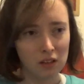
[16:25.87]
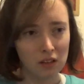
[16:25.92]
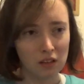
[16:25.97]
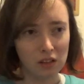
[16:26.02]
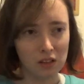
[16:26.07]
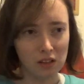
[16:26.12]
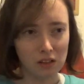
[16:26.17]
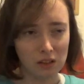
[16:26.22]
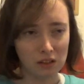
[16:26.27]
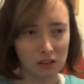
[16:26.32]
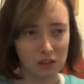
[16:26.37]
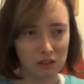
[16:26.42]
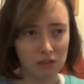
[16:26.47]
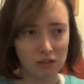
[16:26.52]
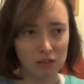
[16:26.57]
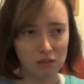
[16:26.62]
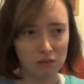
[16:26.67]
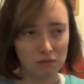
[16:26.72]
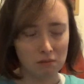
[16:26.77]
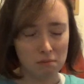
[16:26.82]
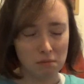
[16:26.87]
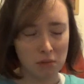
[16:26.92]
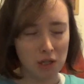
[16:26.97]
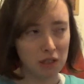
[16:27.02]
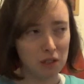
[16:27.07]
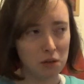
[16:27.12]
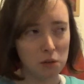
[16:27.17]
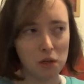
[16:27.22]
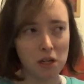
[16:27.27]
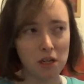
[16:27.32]
in
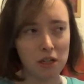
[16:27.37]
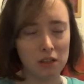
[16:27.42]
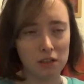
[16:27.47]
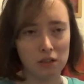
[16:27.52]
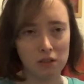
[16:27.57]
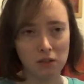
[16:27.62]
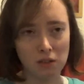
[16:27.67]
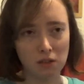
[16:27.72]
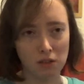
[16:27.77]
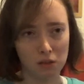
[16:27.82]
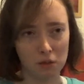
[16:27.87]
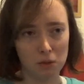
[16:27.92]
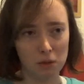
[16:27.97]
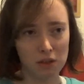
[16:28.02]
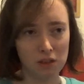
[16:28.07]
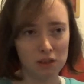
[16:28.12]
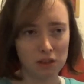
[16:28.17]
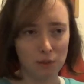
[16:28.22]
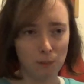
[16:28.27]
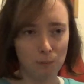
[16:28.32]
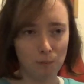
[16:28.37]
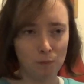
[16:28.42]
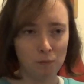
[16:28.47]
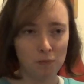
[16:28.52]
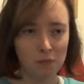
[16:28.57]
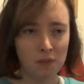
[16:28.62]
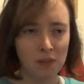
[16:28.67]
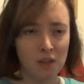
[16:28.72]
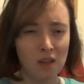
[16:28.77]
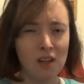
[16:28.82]
many ways. So it's um
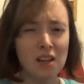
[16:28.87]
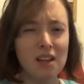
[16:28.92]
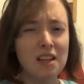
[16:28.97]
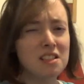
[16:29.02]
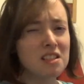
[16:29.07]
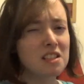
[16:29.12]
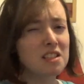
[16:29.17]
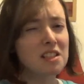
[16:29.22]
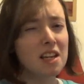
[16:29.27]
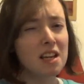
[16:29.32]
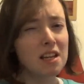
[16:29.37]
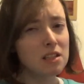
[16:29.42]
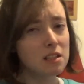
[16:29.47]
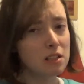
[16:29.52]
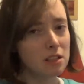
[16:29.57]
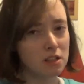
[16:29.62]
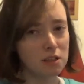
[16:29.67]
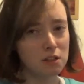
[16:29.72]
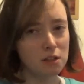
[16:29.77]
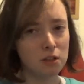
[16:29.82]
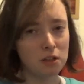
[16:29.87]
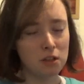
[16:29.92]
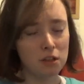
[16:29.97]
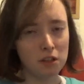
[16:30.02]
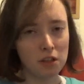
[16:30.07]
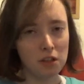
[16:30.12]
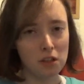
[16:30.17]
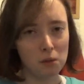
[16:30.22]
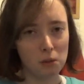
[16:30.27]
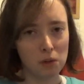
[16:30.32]
it's a nice issue to
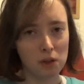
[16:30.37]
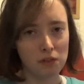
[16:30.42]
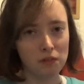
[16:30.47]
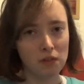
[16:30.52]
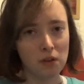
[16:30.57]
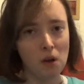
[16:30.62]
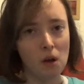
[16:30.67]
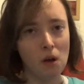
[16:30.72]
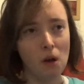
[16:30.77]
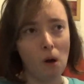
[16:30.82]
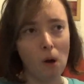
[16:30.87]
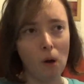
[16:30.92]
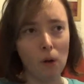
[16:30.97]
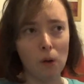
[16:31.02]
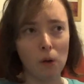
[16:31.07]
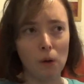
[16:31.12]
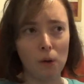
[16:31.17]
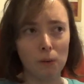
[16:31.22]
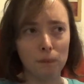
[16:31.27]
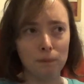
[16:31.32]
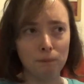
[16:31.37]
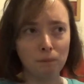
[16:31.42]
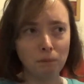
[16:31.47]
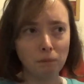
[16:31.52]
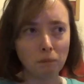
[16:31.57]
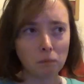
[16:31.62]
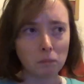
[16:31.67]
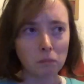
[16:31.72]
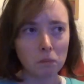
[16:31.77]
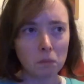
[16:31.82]
deal with. Although
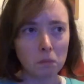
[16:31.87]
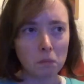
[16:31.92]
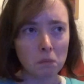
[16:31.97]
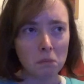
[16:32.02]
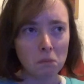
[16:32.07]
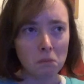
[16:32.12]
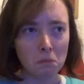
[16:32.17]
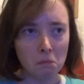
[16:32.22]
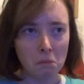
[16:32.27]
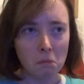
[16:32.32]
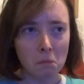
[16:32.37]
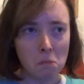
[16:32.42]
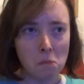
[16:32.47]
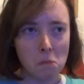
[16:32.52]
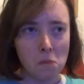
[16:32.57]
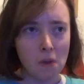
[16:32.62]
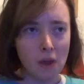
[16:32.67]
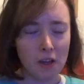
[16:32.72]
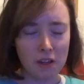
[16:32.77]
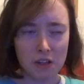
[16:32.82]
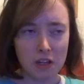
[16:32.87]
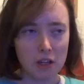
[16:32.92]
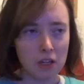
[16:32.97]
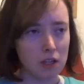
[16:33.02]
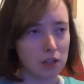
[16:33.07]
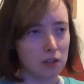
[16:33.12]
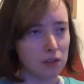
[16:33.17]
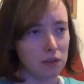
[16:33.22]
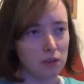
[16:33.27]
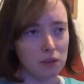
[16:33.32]

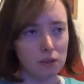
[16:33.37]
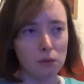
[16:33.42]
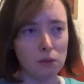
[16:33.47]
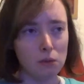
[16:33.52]
again